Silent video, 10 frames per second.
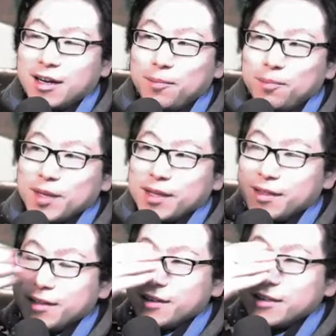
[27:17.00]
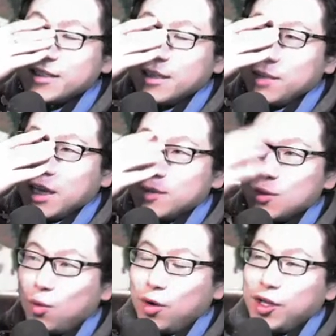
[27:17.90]
But sometimes the
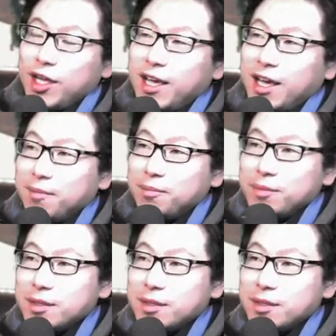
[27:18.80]
word can